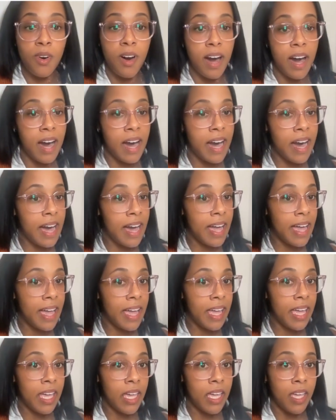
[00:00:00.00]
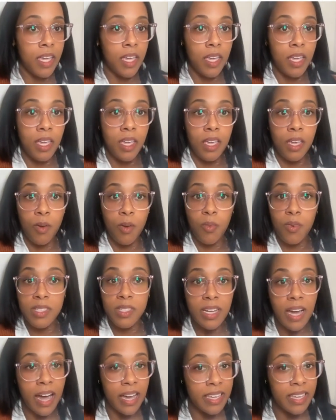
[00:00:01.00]
I was
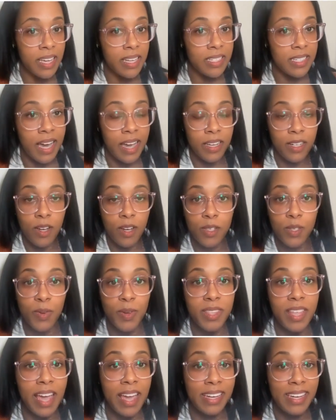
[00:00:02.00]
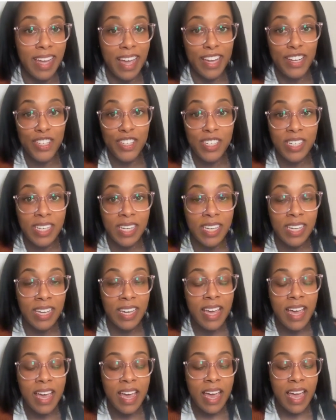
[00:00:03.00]
not yet diagnosed with ADHD,